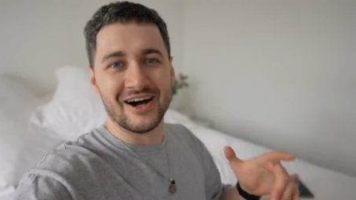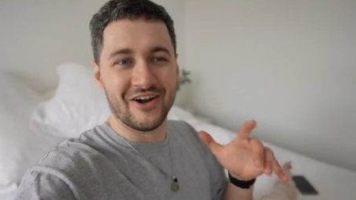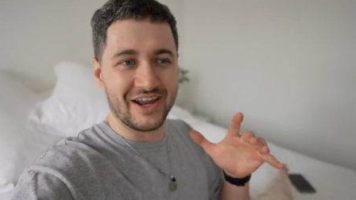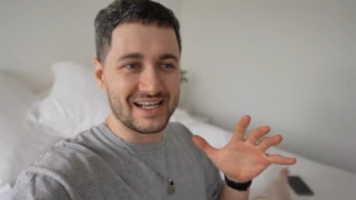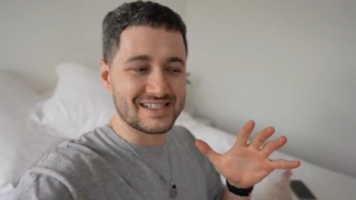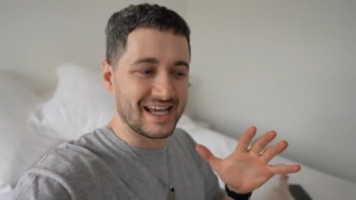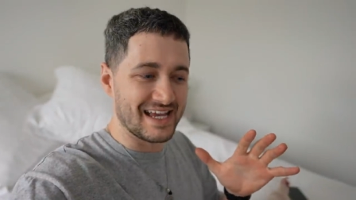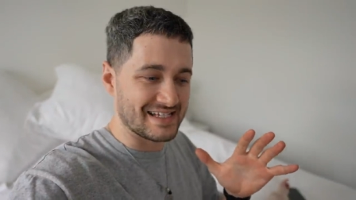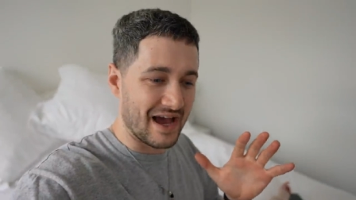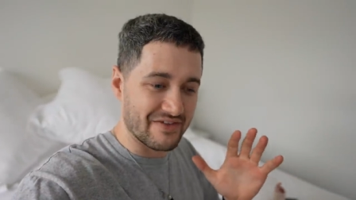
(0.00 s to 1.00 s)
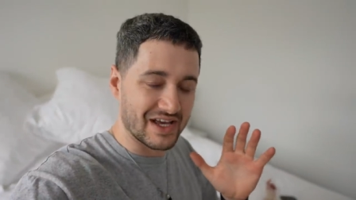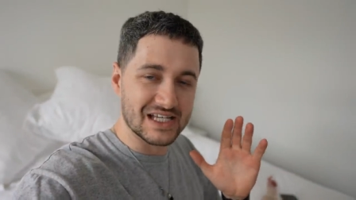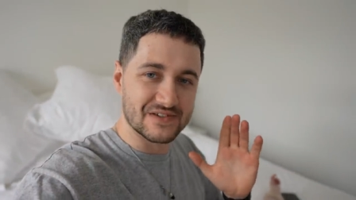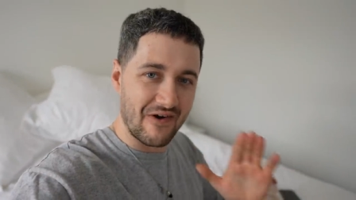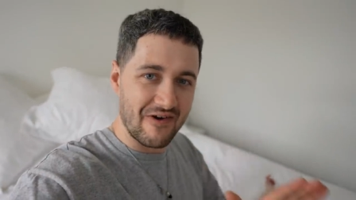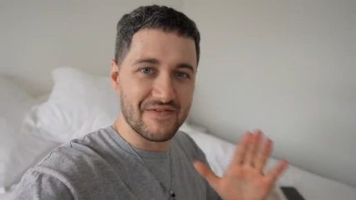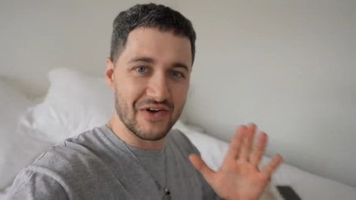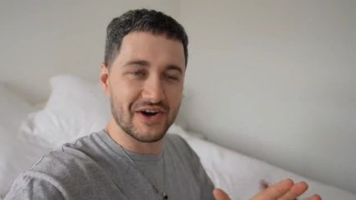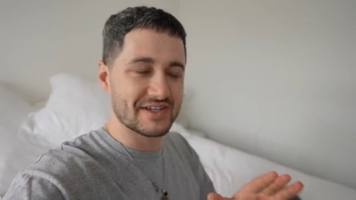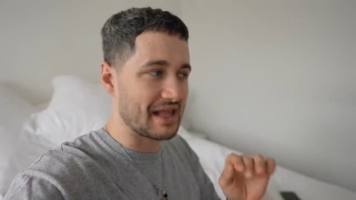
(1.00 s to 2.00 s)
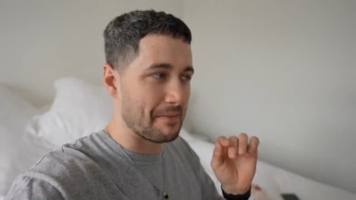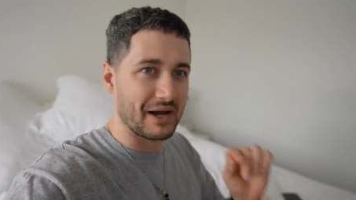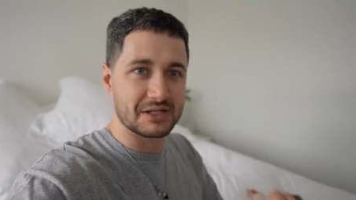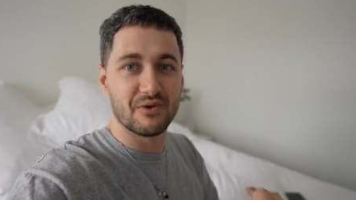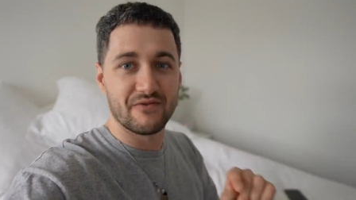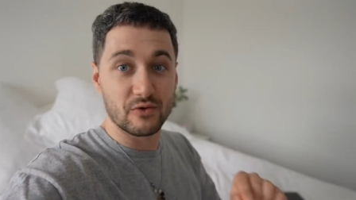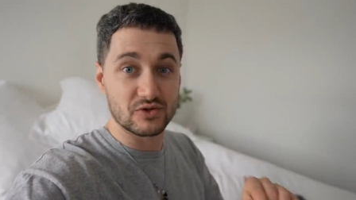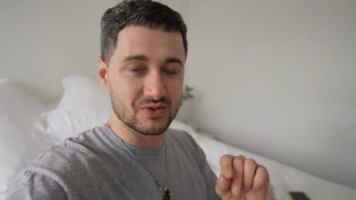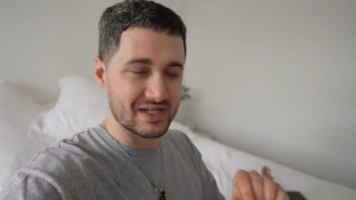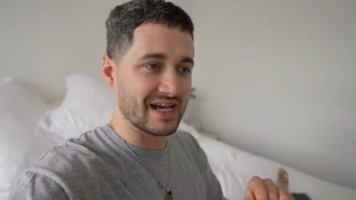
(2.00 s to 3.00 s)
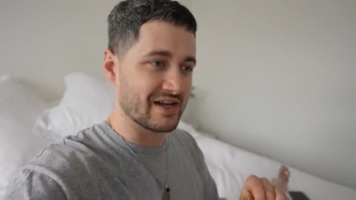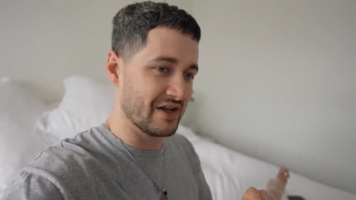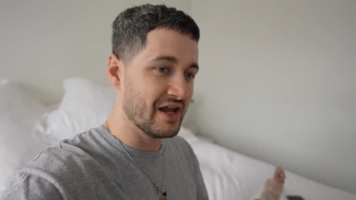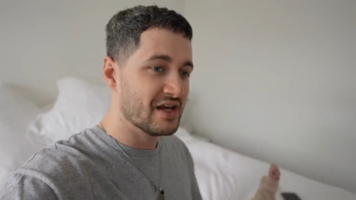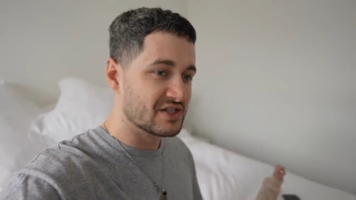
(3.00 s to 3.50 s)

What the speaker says: Onyx is having his very first passport photo taken.